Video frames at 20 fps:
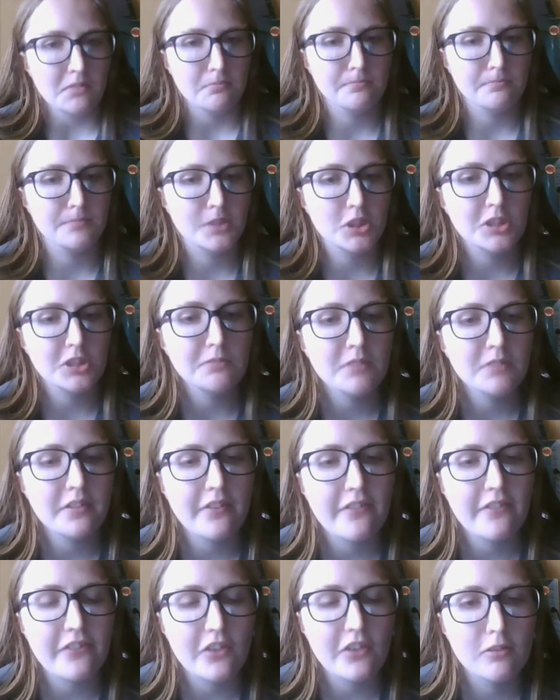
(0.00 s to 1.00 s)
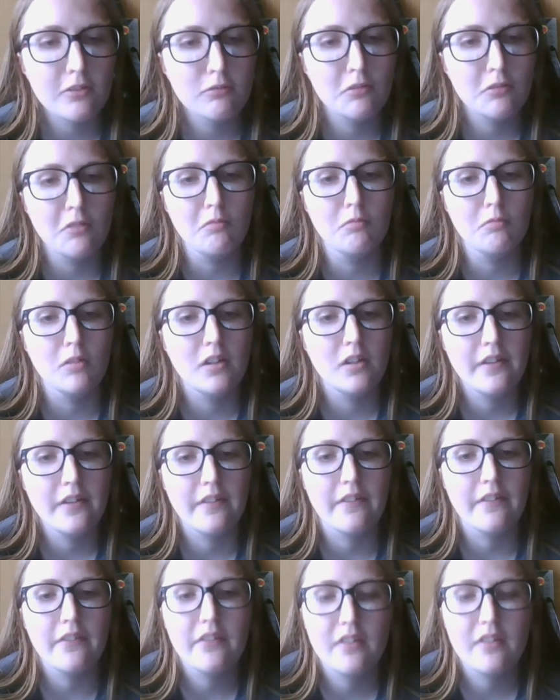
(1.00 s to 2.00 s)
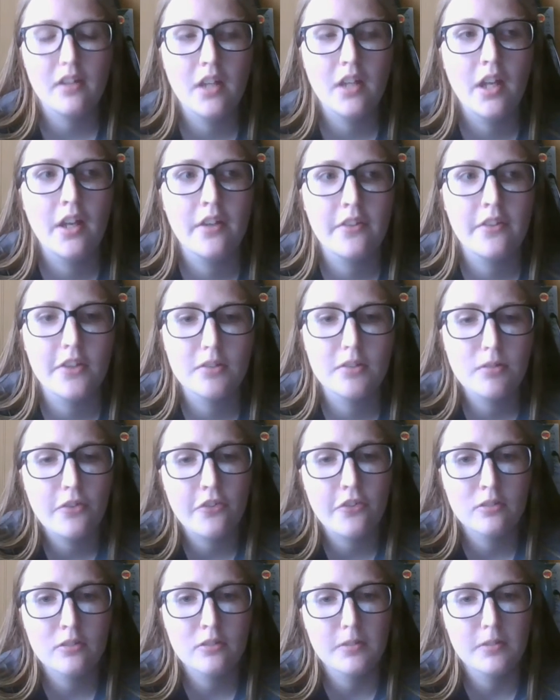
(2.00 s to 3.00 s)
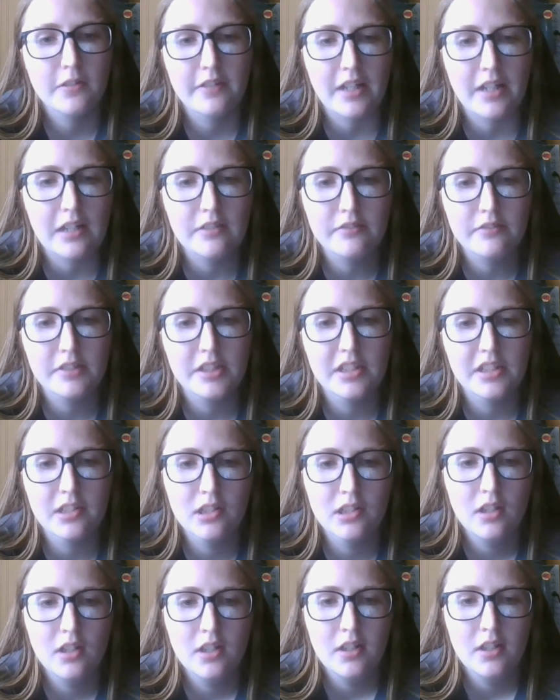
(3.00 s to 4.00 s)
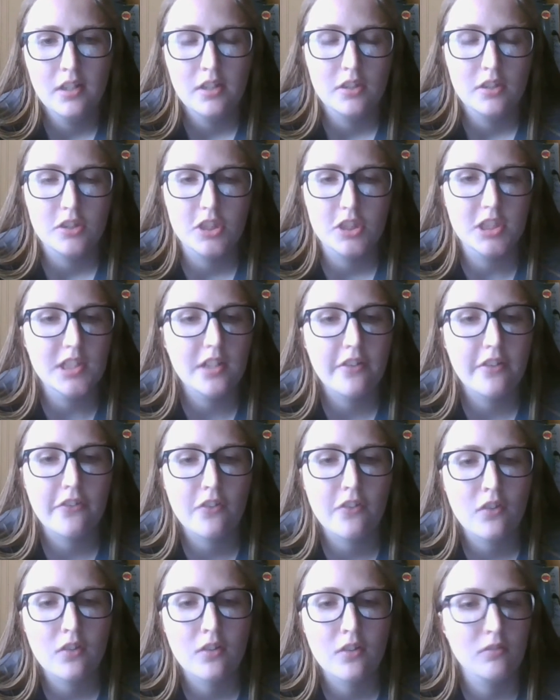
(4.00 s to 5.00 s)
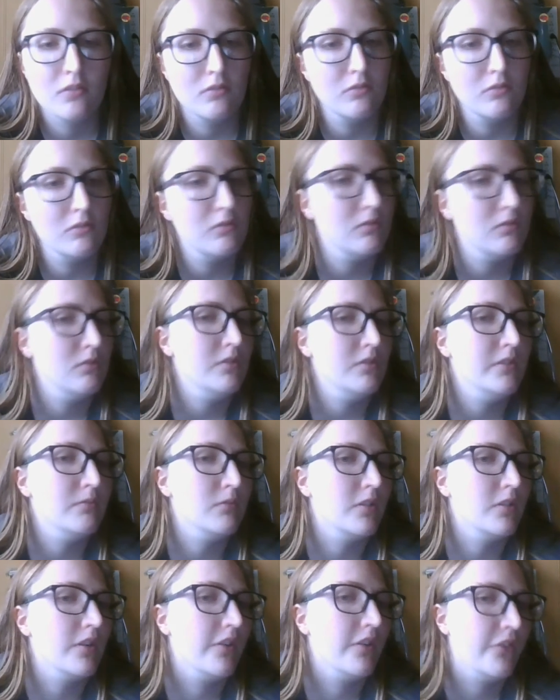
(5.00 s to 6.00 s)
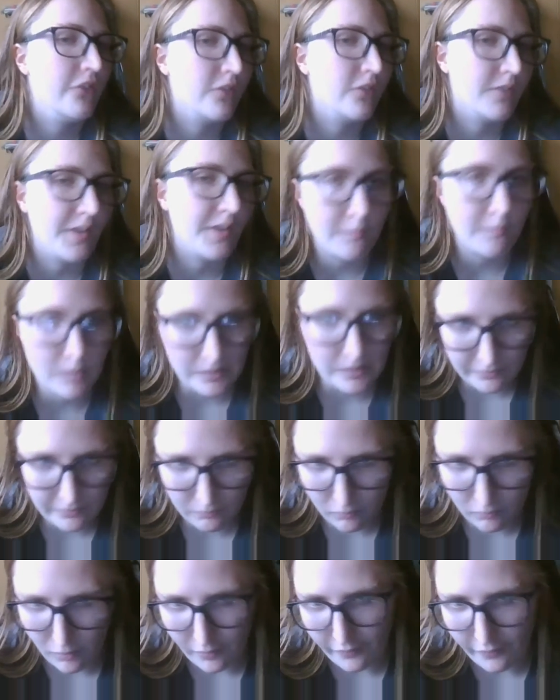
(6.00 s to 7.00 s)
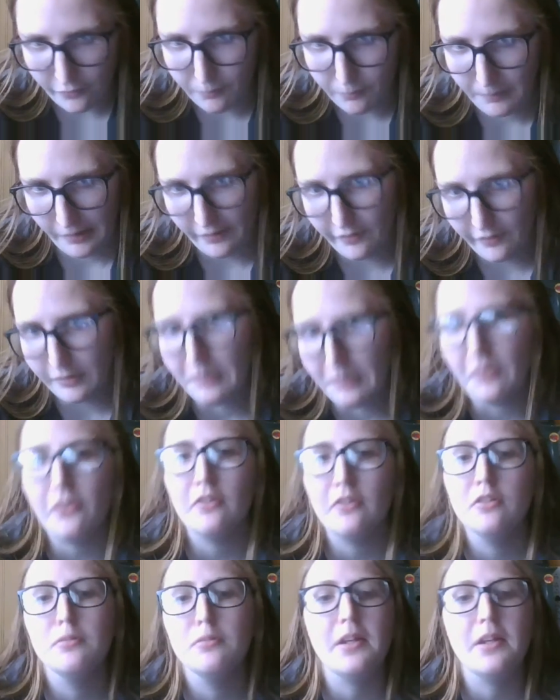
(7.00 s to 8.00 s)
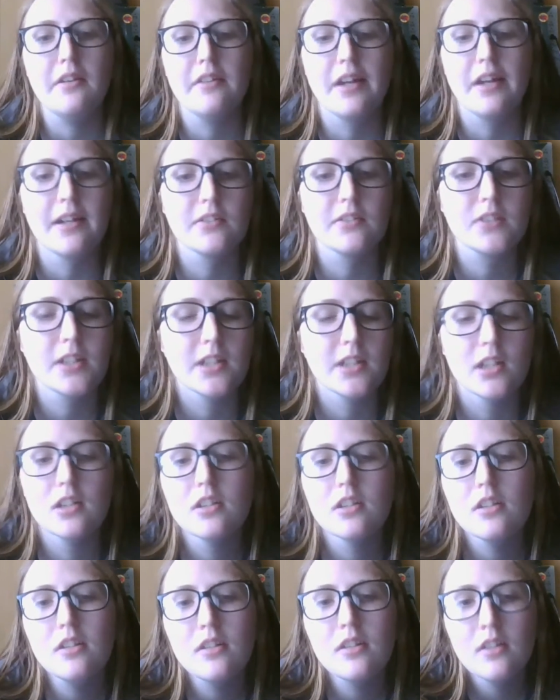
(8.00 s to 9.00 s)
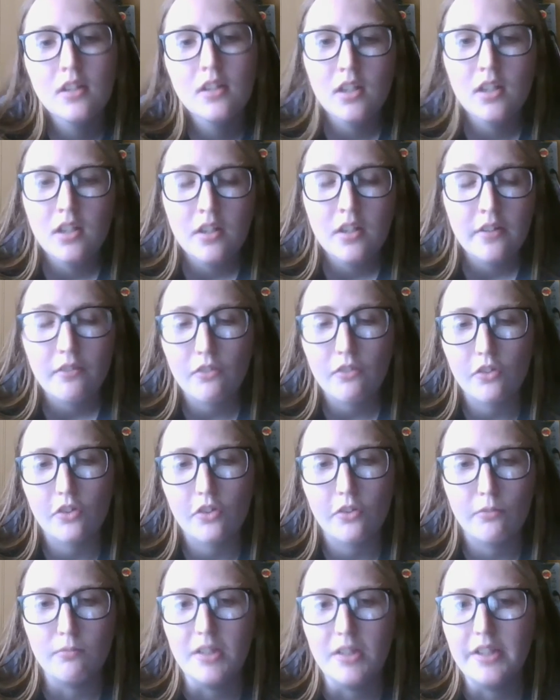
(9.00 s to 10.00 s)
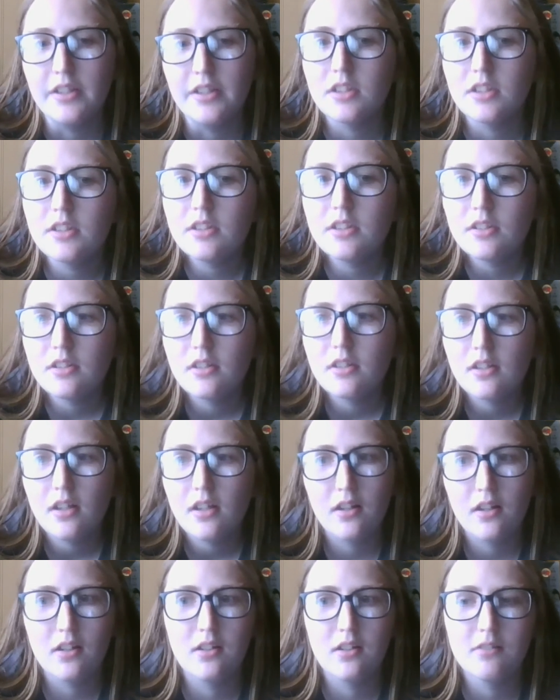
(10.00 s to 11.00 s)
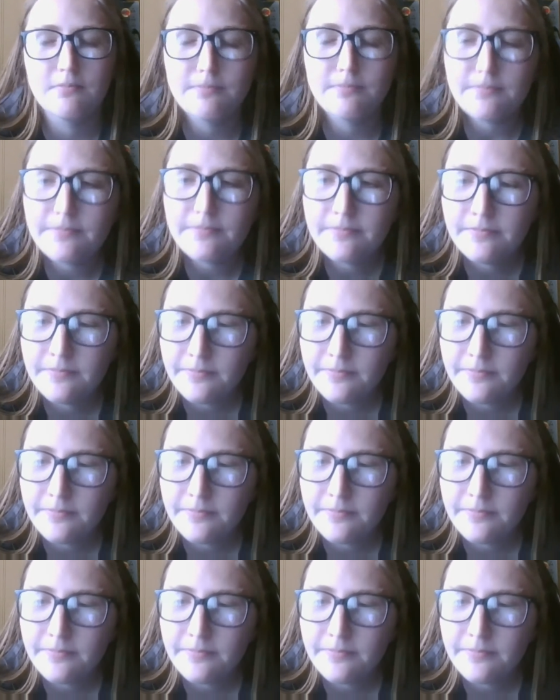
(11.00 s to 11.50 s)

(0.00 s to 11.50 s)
but she went to see who it was, and there was no one down there. She doesn't know who it was or, like, what it was, but there was nobody down there. It's just weird. Um,